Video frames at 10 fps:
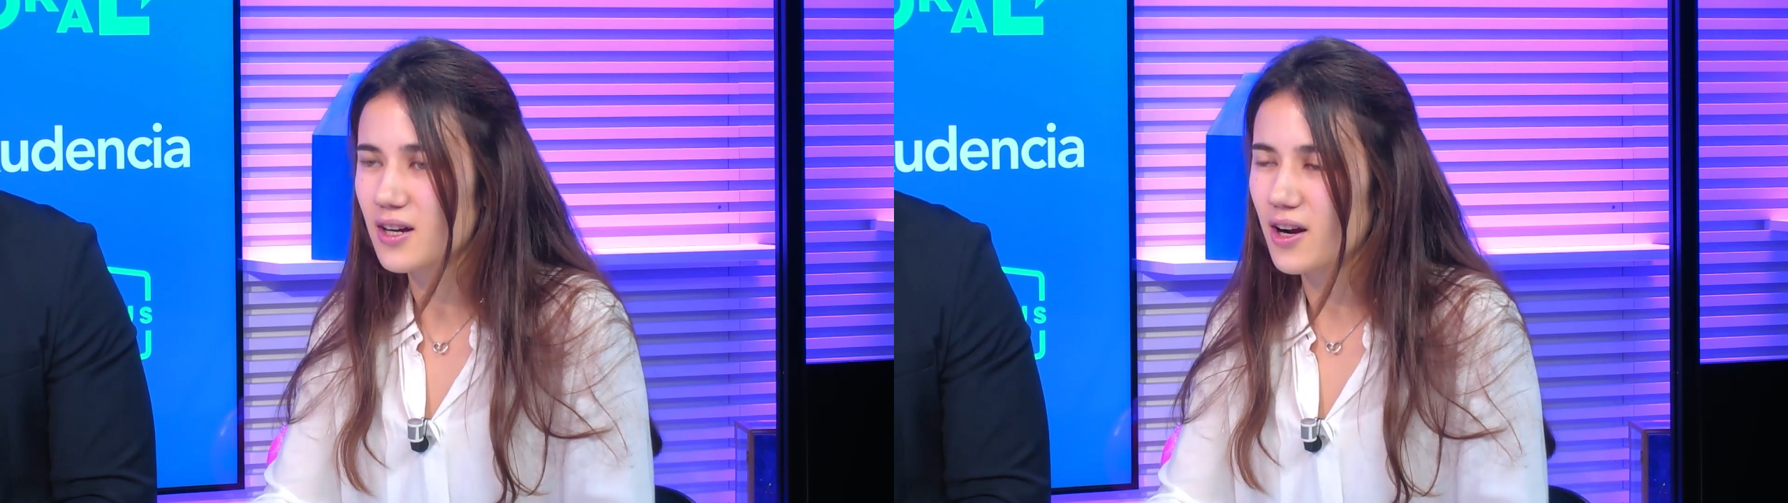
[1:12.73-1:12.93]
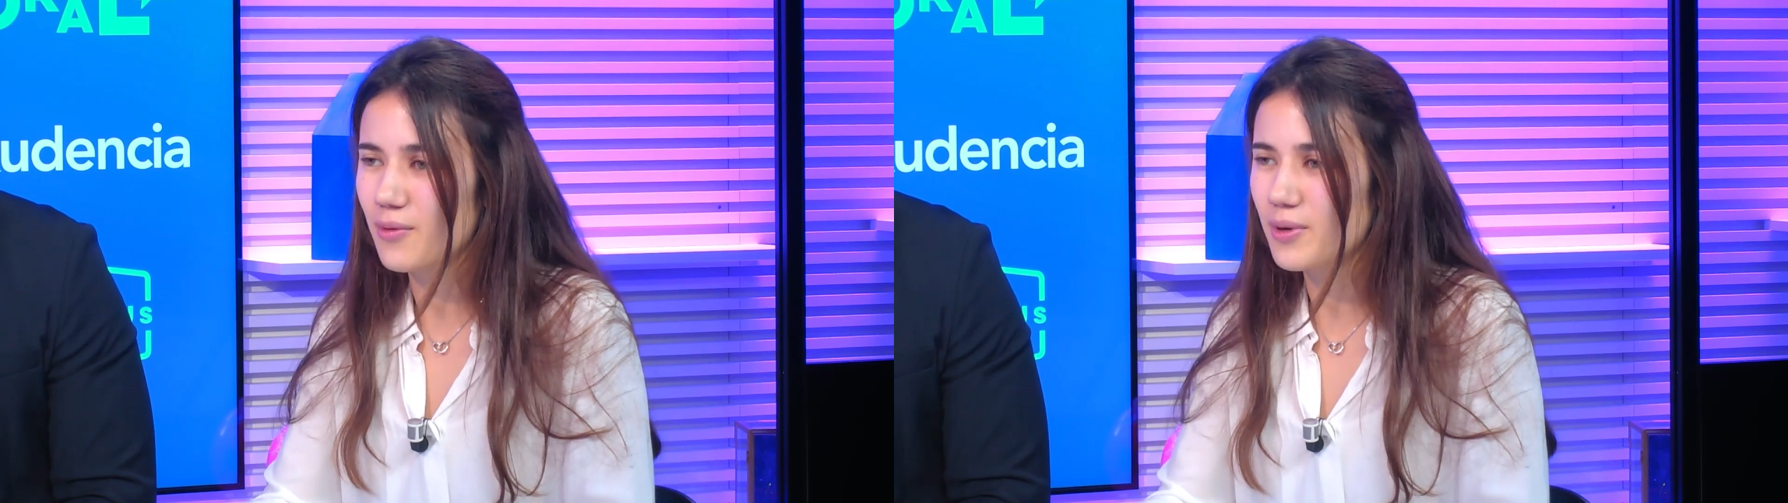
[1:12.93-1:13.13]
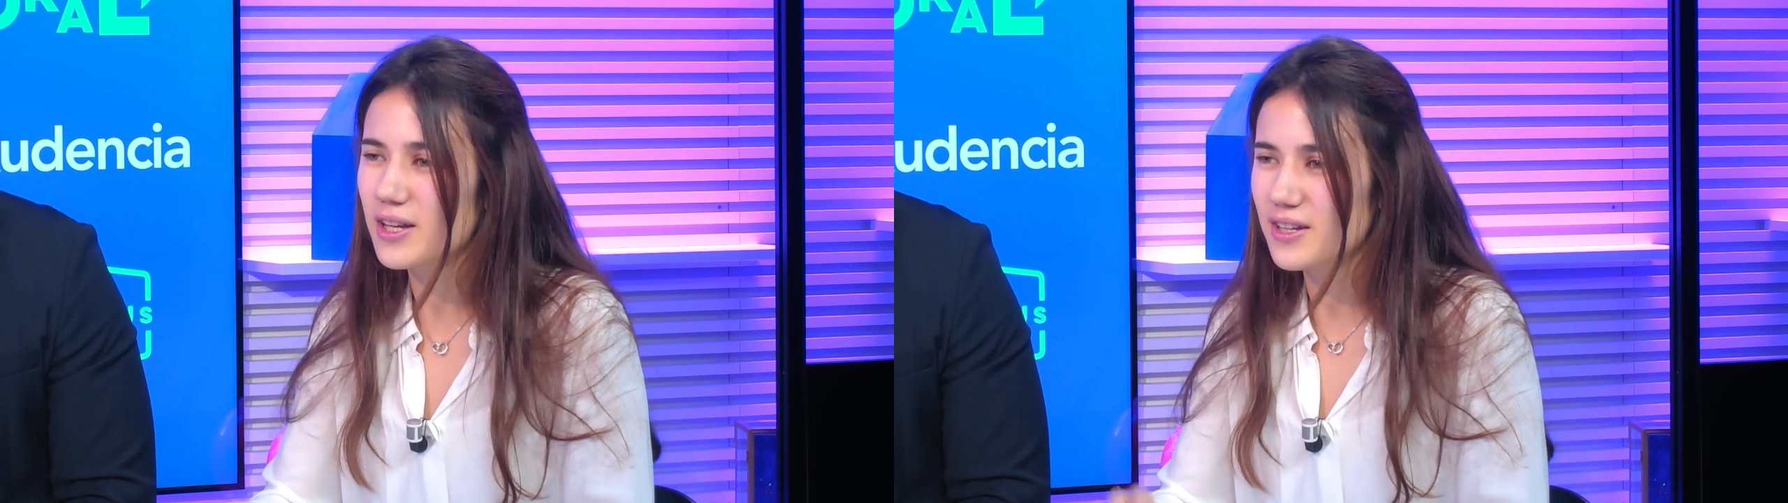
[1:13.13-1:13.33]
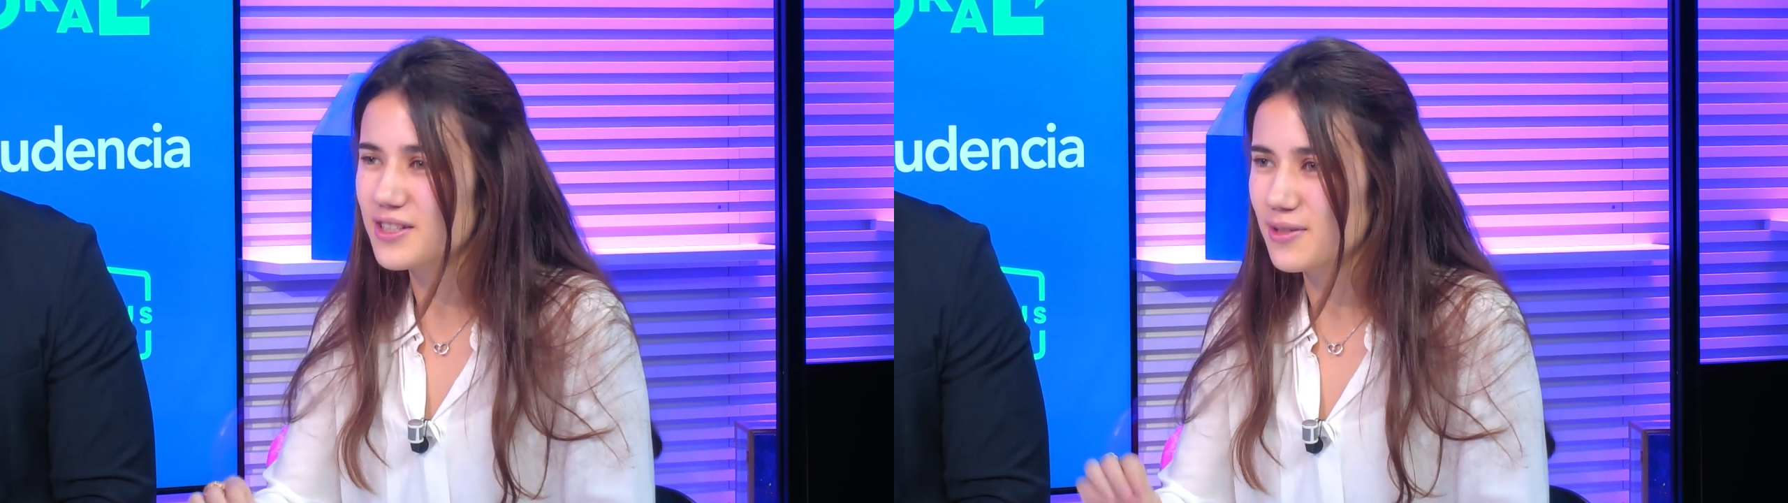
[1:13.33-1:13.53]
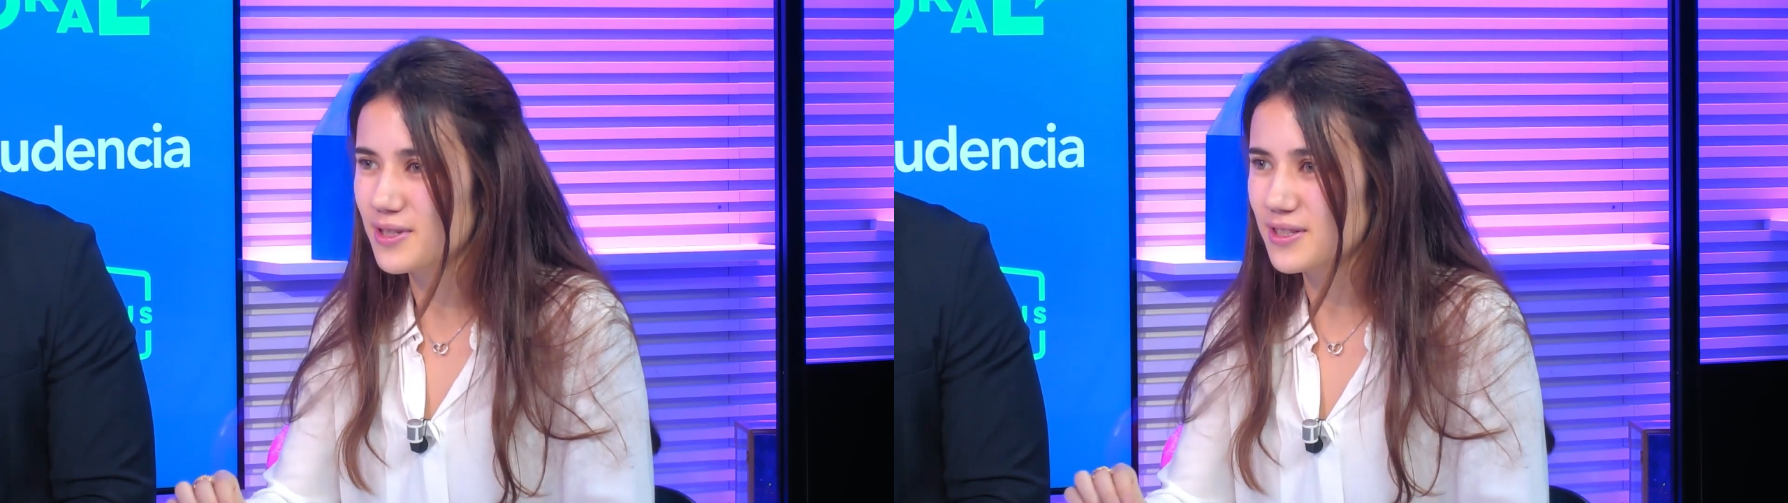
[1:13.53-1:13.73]
are really
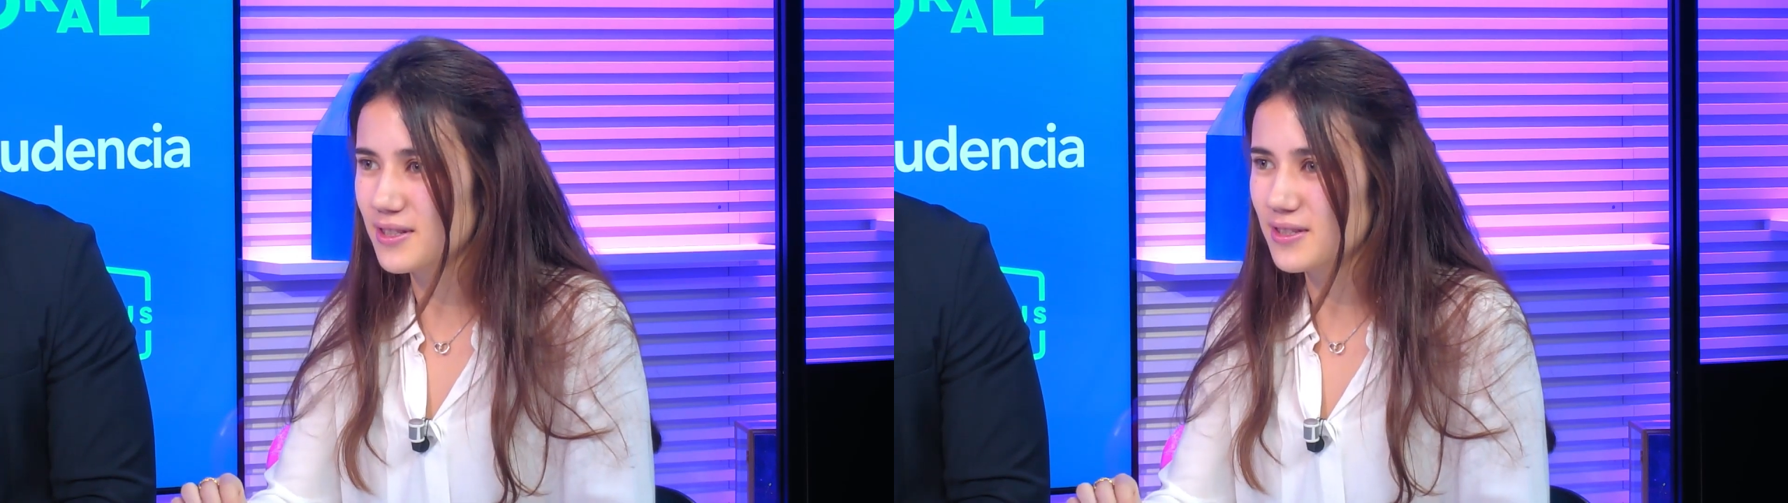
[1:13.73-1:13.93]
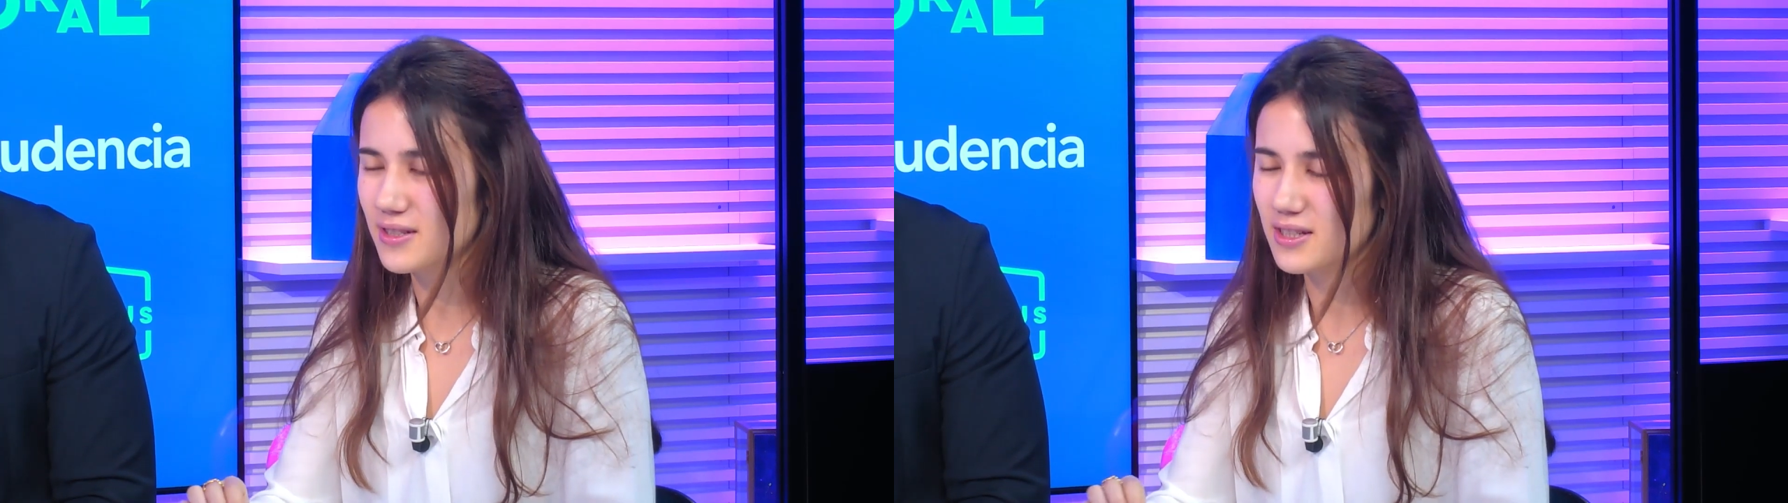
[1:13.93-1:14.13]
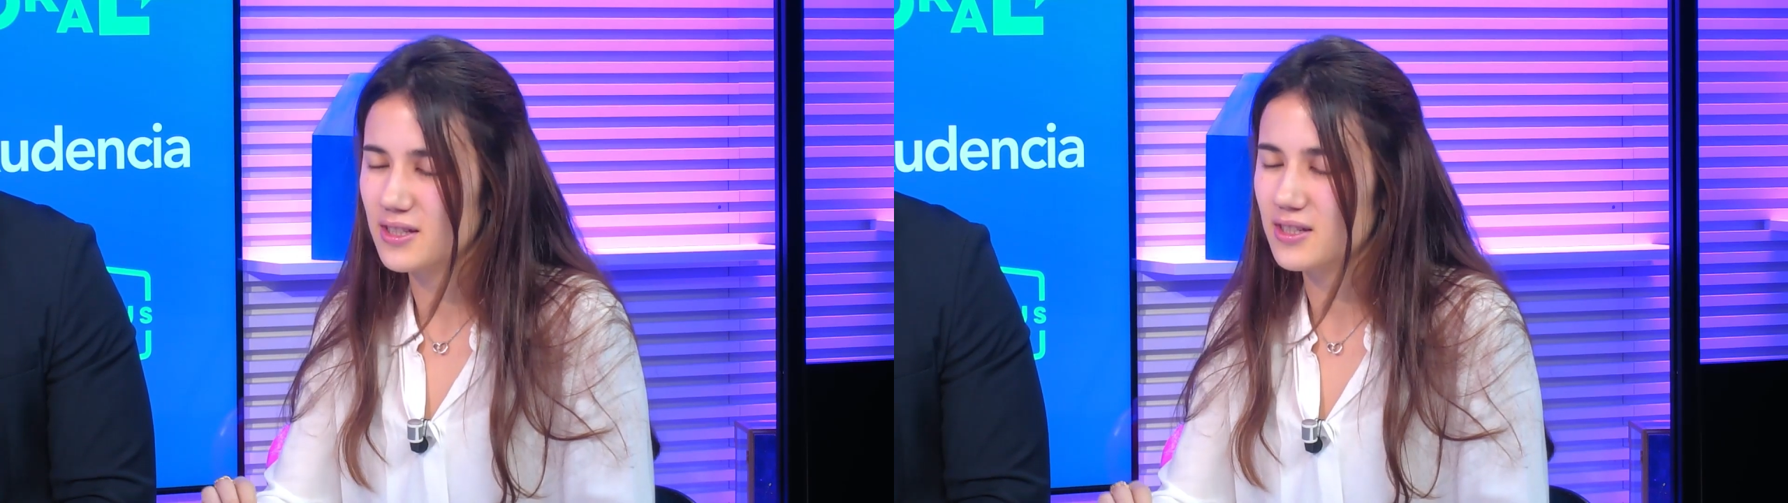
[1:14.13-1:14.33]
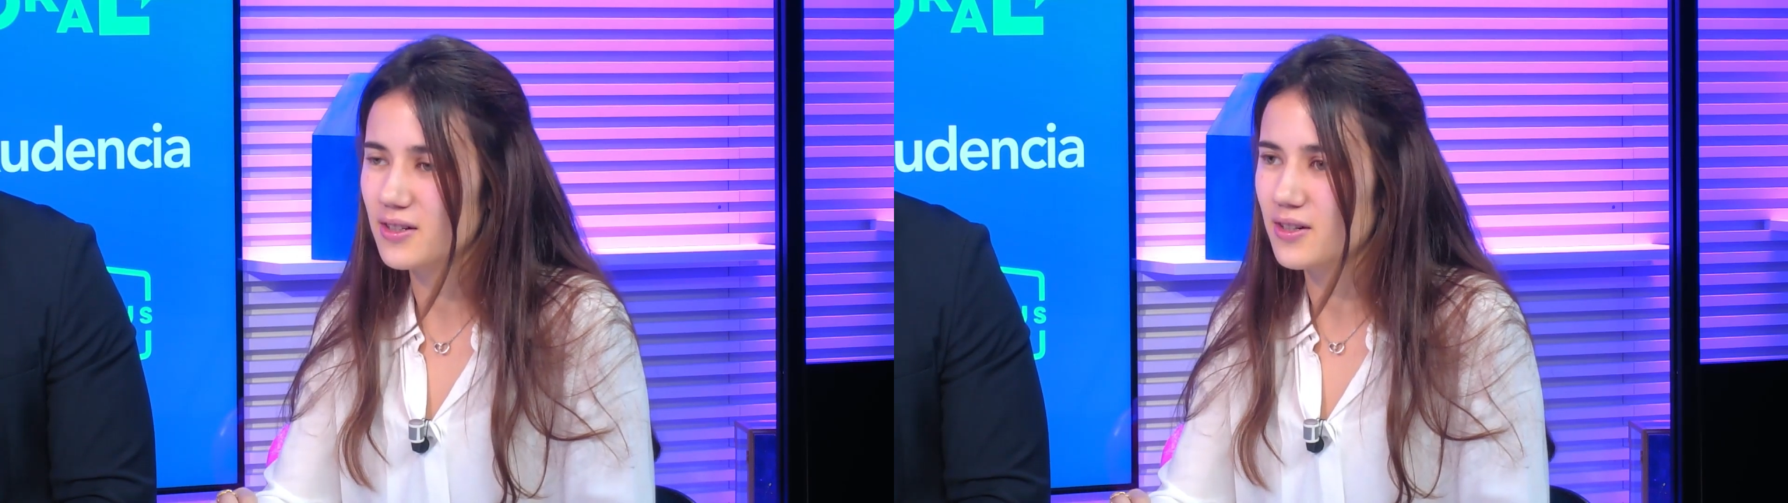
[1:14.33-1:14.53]
interested in